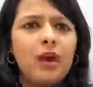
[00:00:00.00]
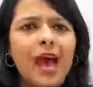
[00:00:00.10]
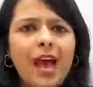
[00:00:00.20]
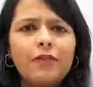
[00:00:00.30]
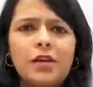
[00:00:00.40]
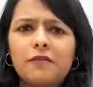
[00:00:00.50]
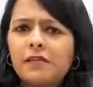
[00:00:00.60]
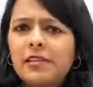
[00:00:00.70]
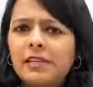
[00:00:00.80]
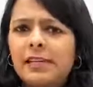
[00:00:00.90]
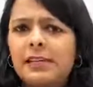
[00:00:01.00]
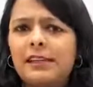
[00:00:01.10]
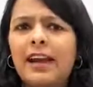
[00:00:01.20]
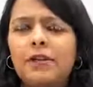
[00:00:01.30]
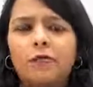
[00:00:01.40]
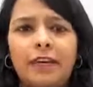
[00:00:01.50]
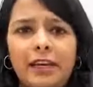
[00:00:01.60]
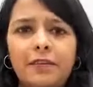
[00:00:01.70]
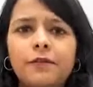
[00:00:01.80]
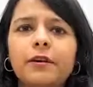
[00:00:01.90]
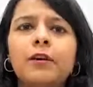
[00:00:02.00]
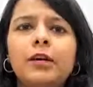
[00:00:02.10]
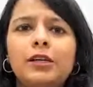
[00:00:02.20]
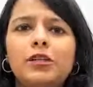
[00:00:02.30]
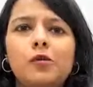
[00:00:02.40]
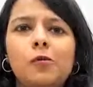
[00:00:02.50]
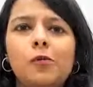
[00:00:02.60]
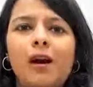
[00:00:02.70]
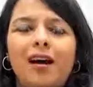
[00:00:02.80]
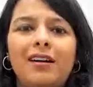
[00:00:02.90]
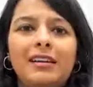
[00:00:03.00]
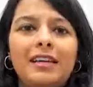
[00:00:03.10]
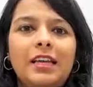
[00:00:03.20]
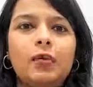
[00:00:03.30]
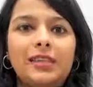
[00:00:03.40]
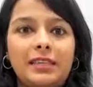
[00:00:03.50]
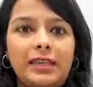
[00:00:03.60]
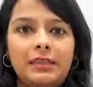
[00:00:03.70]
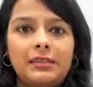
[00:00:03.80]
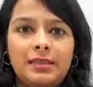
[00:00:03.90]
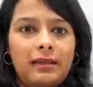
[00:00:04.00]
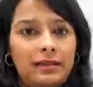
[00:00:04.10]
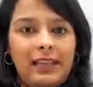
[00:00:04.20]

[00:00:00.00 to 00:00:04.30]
Have you ever seen that whenever you deal with kids,